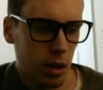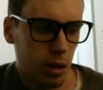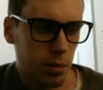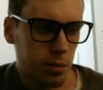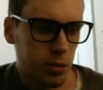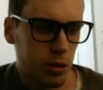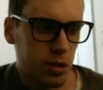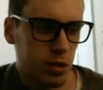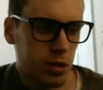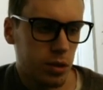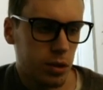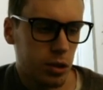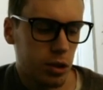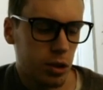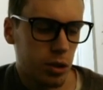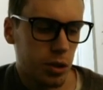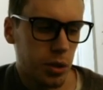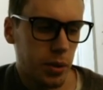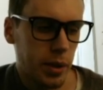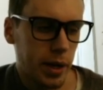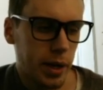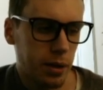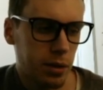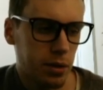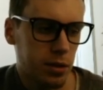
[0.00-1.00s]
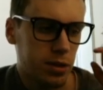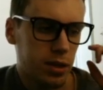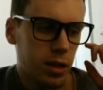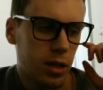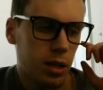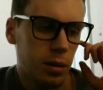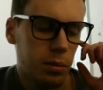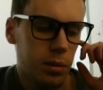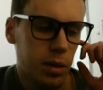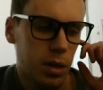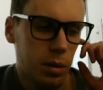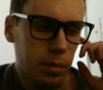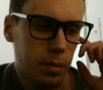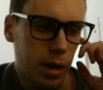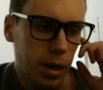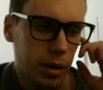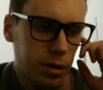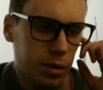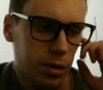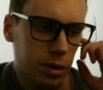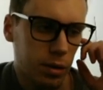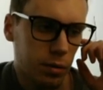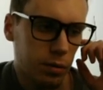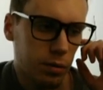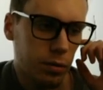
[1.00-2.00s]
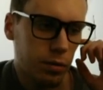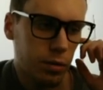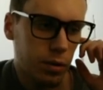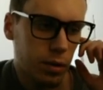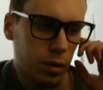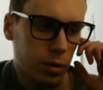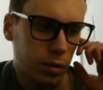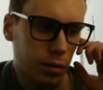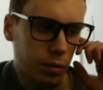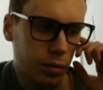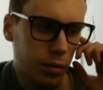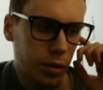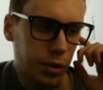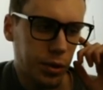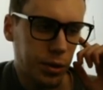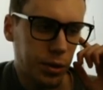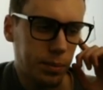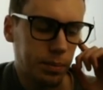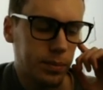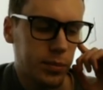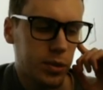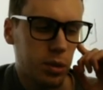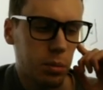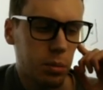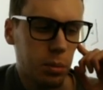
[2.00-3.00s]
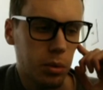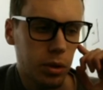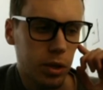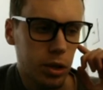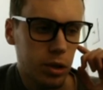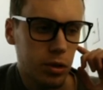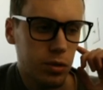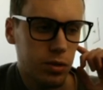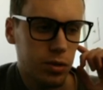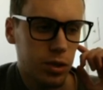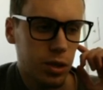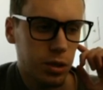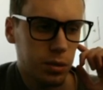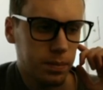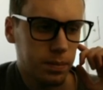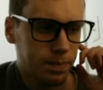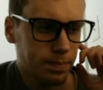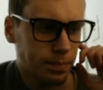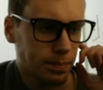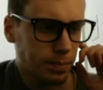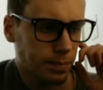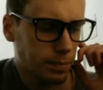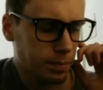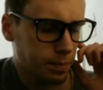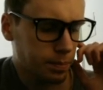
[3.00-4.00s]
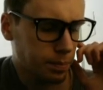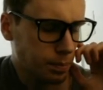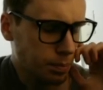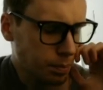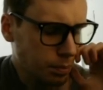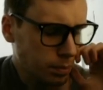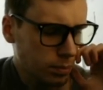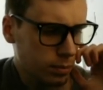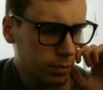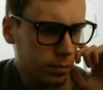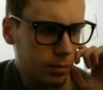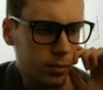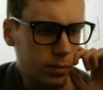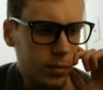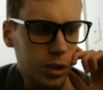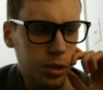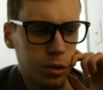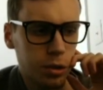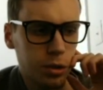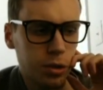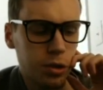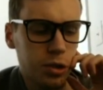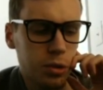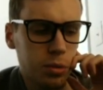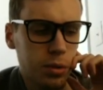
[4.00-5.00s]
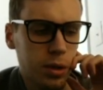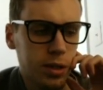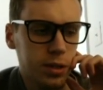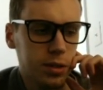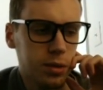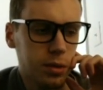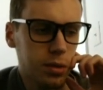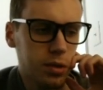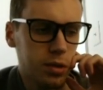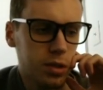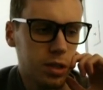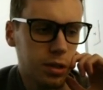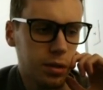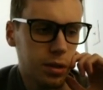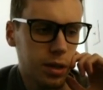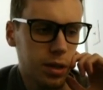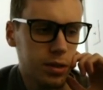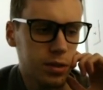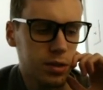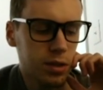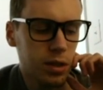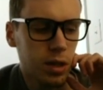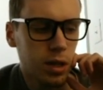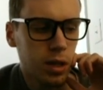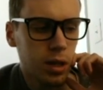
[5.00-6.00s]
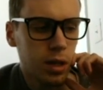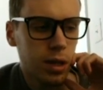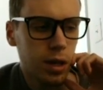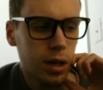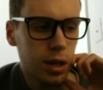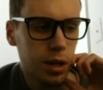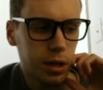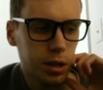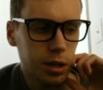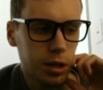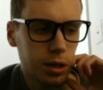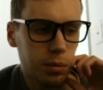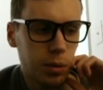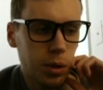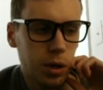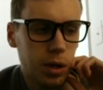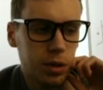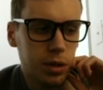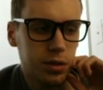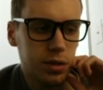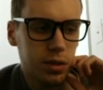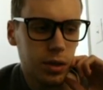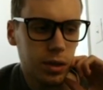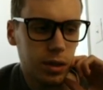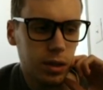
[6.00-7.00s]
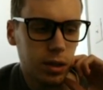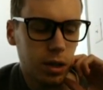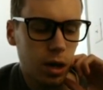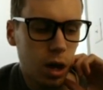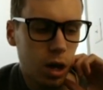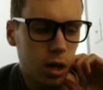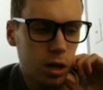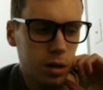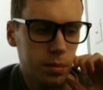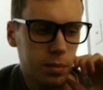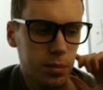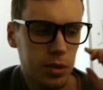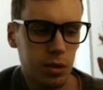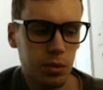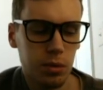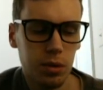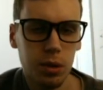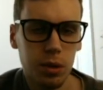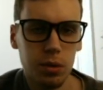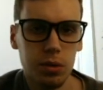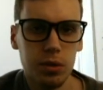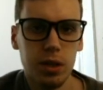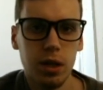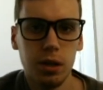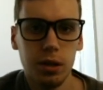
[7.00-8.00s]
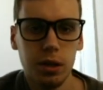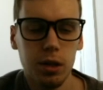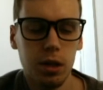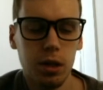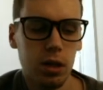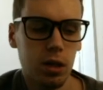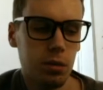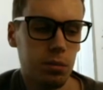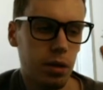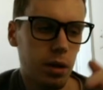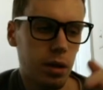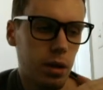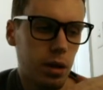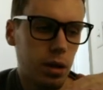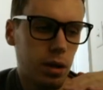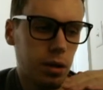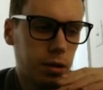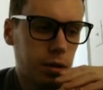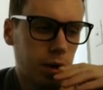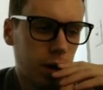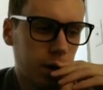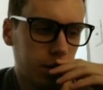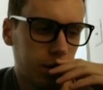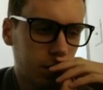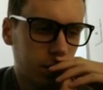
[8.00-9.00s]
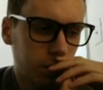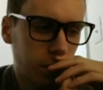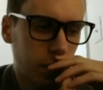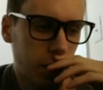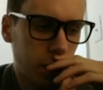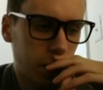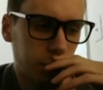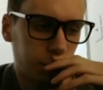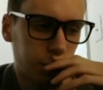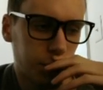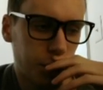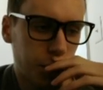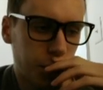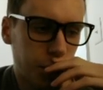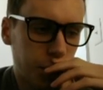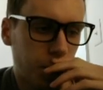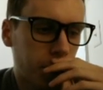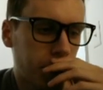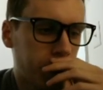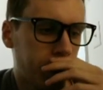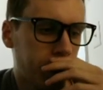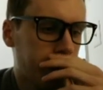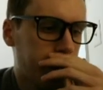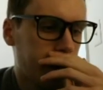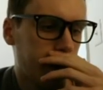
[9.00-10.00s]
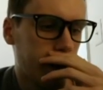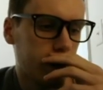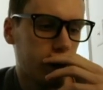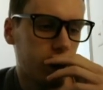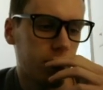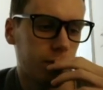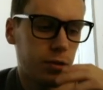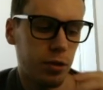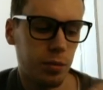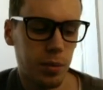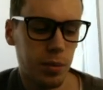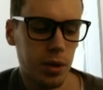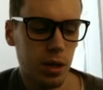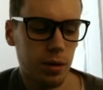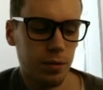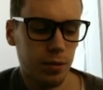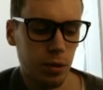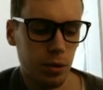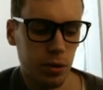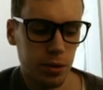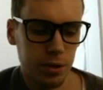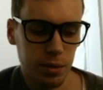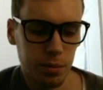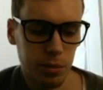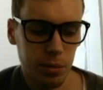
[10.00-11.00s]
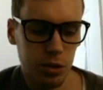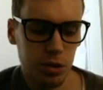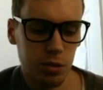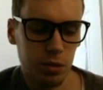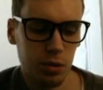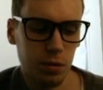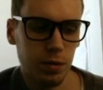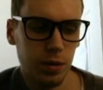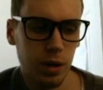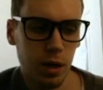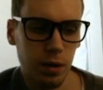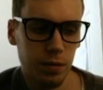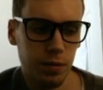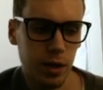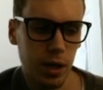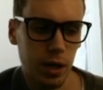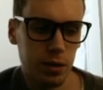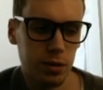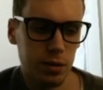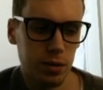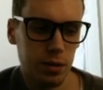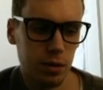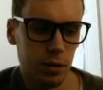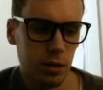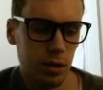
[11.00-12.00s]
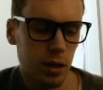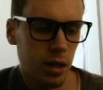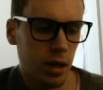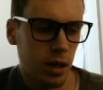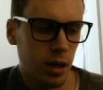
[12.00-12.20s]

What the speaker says: just to show you how to set up the amount of simulations here, you can just do a nice little series, and you're going to want to select columns, so it goes down a column rather than across a row. And then for me, of course, I'm just doing 5,000.